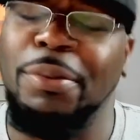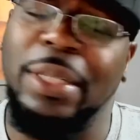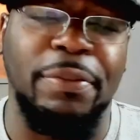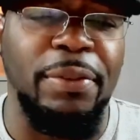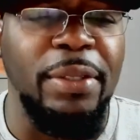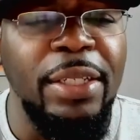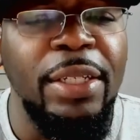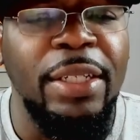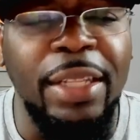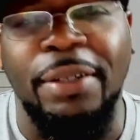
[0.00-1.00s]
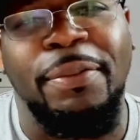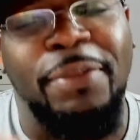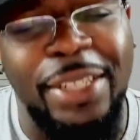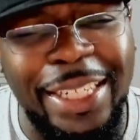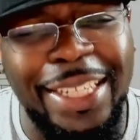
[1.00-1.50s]
what up? Look,
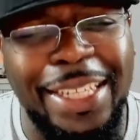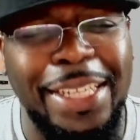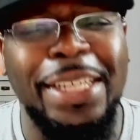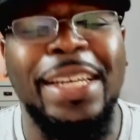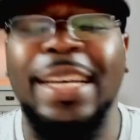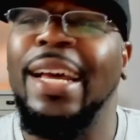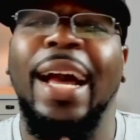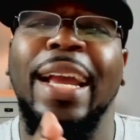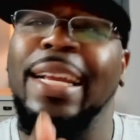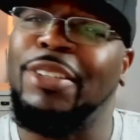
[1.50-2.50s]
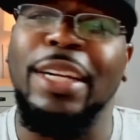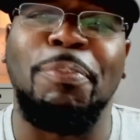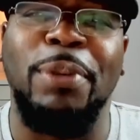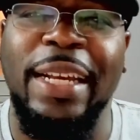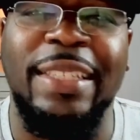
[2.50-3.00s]
I hate trying to
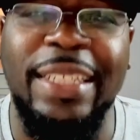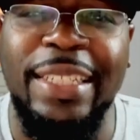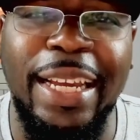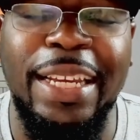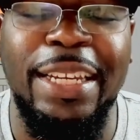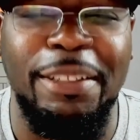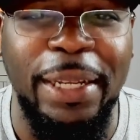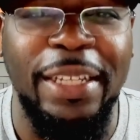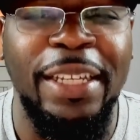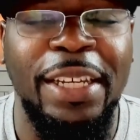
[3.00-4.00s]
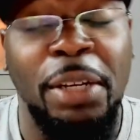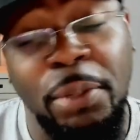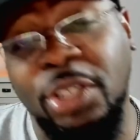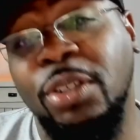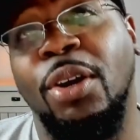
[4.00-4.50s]
pronounce these names, man.
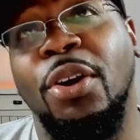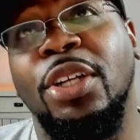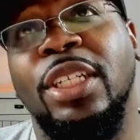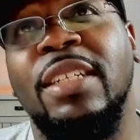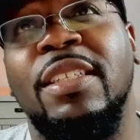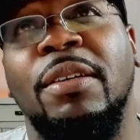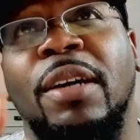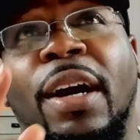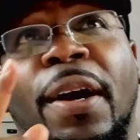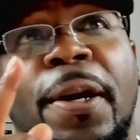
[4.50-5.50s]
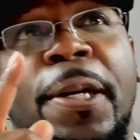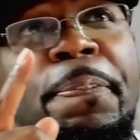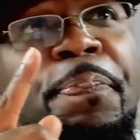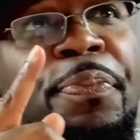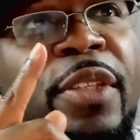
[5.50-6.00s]
But you know her. She's the
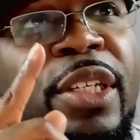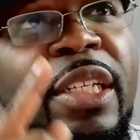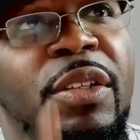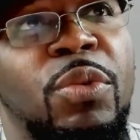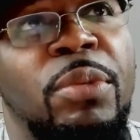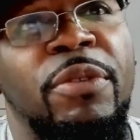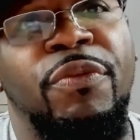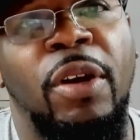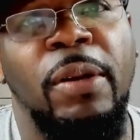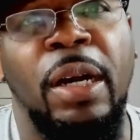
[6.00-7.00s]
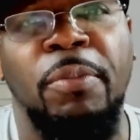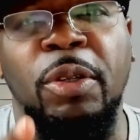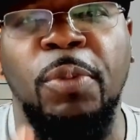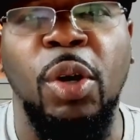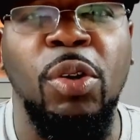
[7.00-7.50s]
woman from
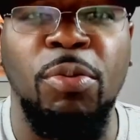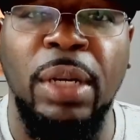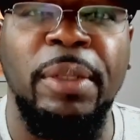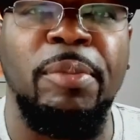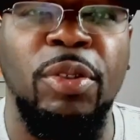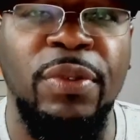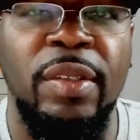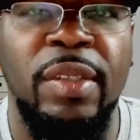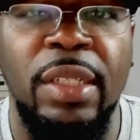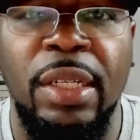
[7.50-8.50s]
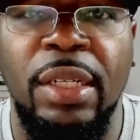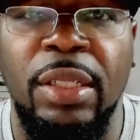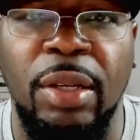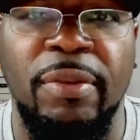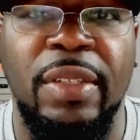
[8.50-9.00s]
them old mummy movies. You
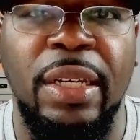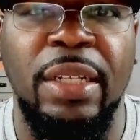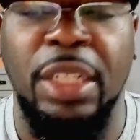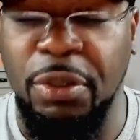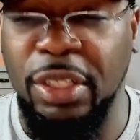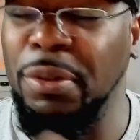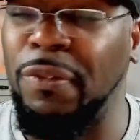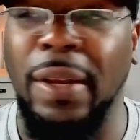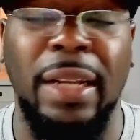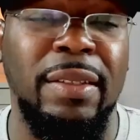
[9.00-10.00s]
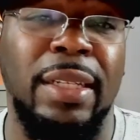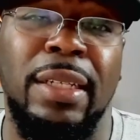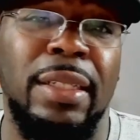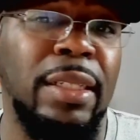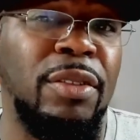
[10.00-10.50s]
know what I'm saying? She was fine as hell
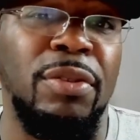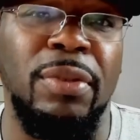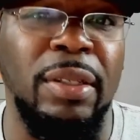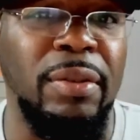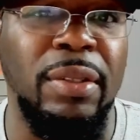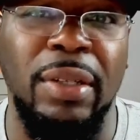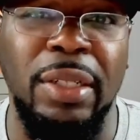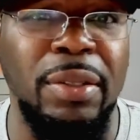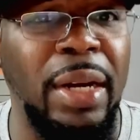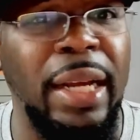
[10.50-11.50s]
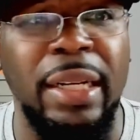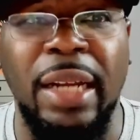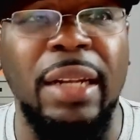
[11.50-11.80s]
then too, yo. You know how I